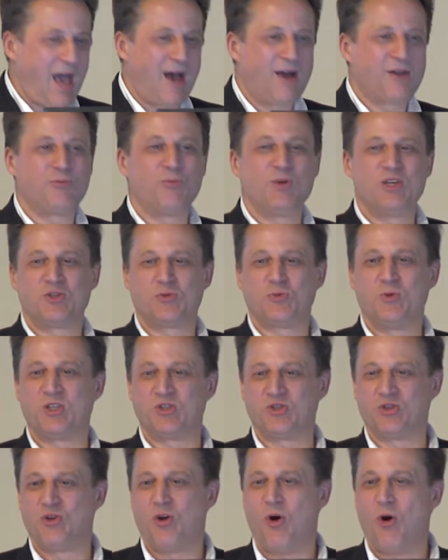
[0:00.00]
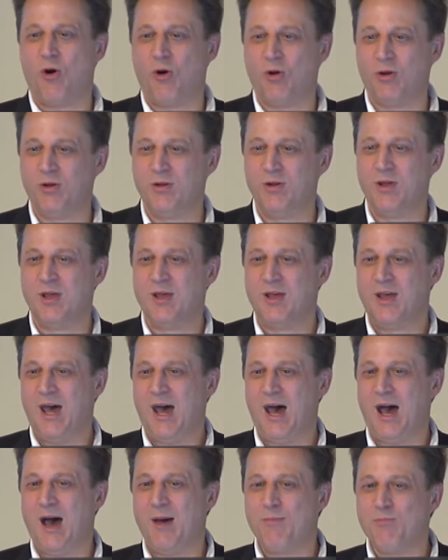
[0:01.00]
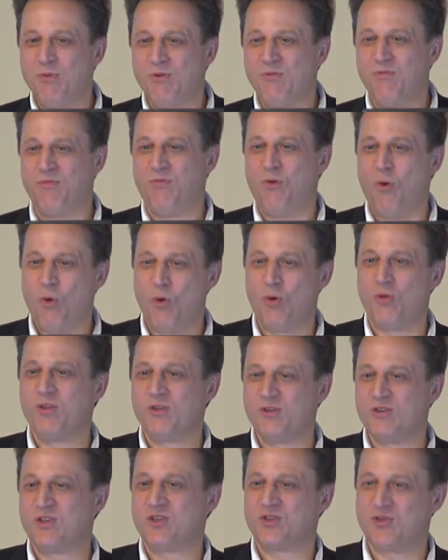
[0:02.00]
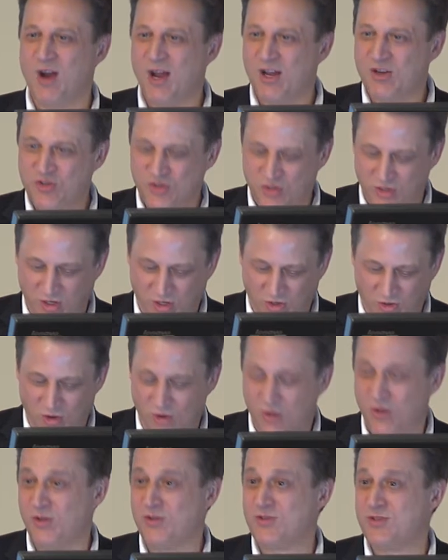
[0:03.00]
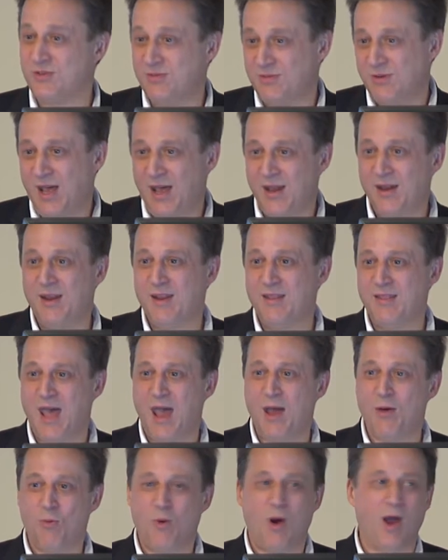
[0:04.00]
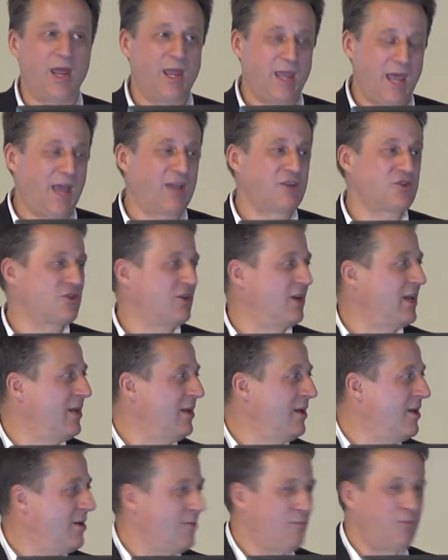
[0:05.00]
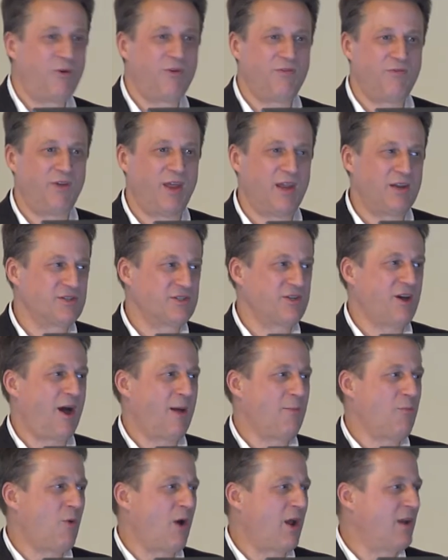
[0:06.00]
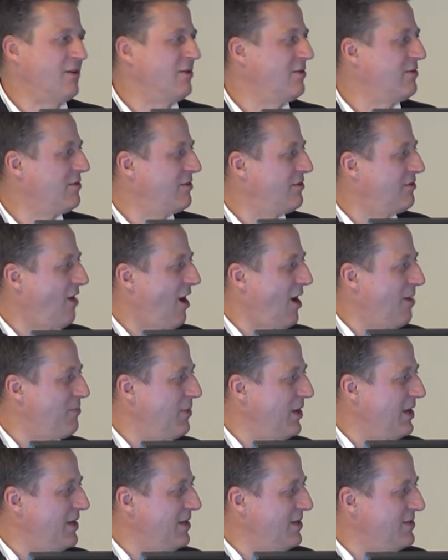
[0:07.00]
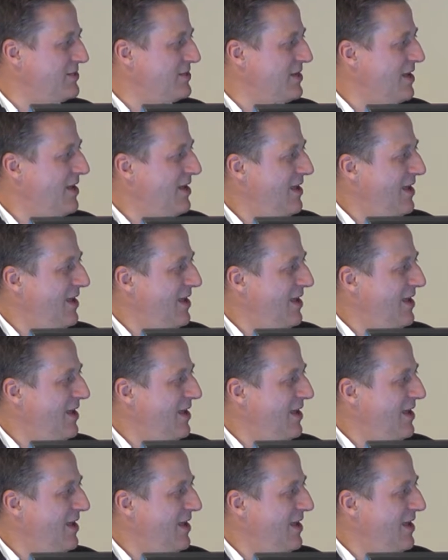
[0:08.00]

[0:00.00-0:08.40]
how do we switch it on before the destruction occurs, and in that way, actually prevent type 1 diabetes